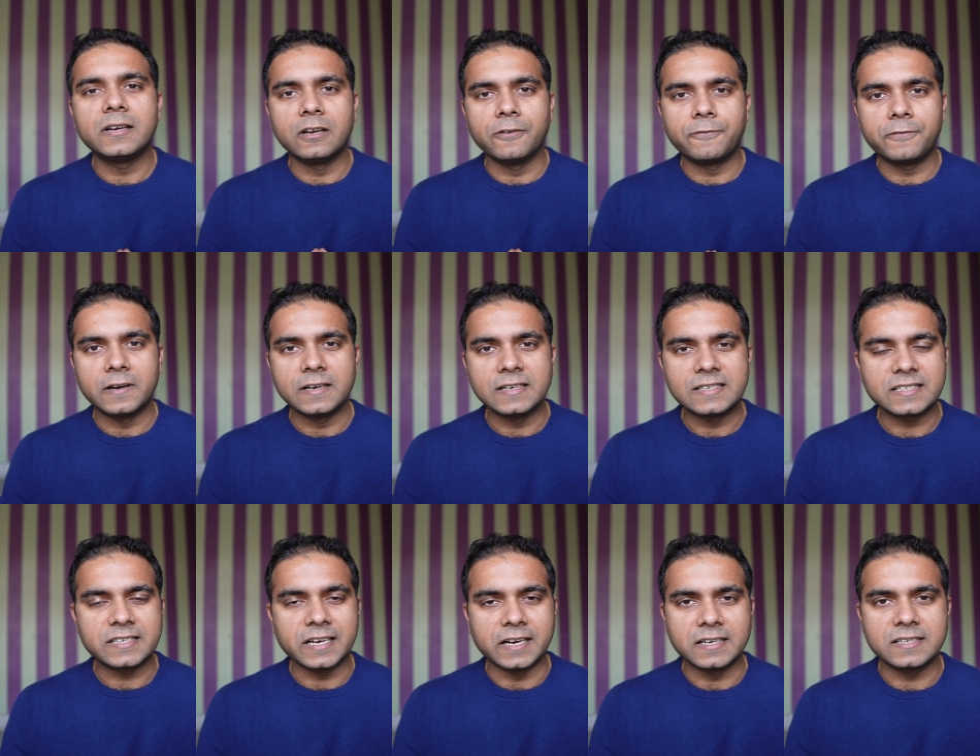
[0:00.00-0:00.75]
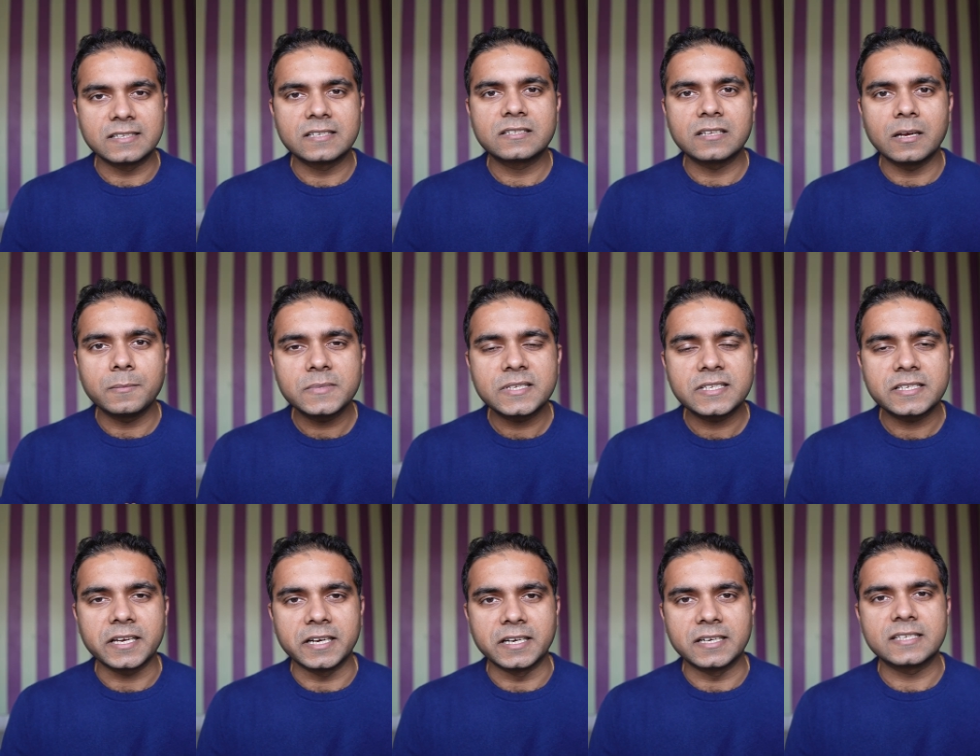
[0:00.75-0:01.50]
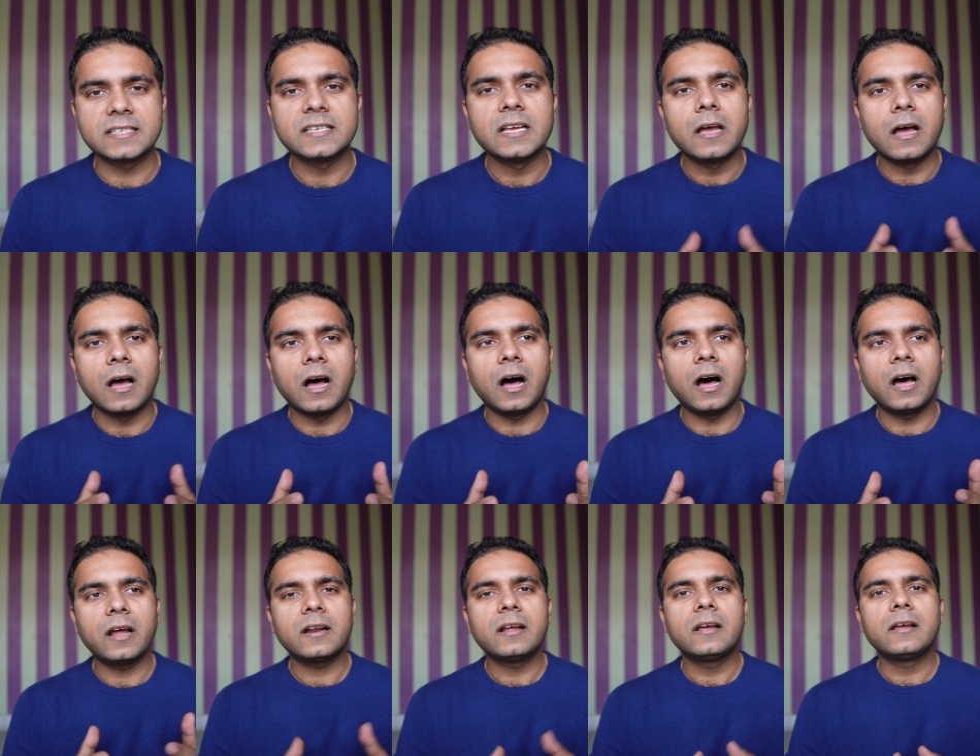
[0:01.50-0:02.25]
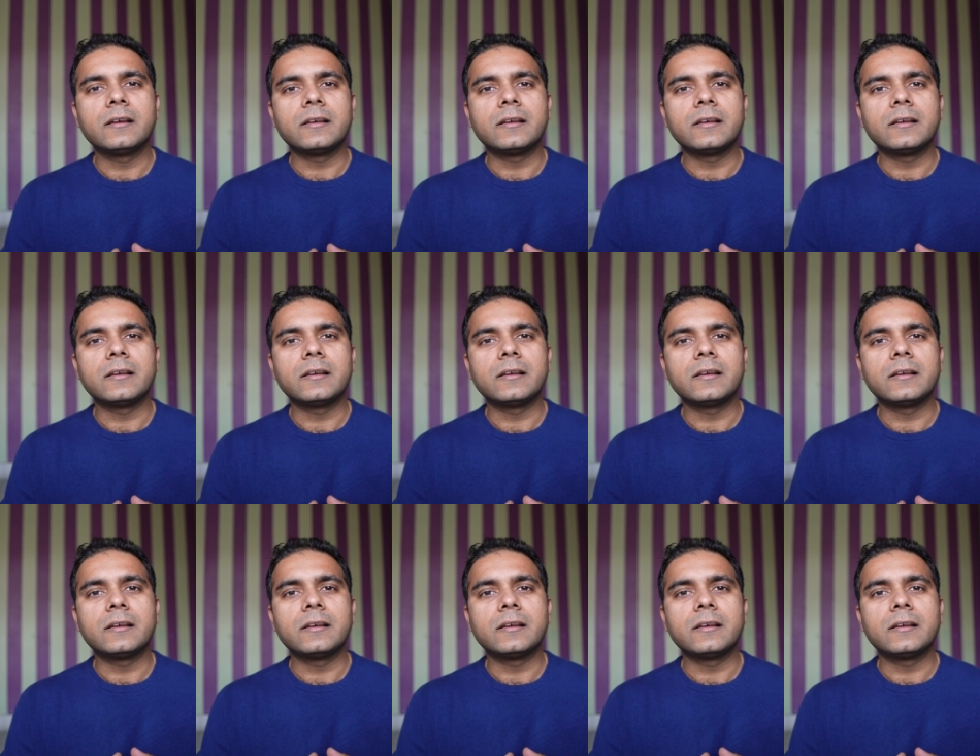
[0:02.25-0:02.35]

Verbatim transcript: different states. Some states are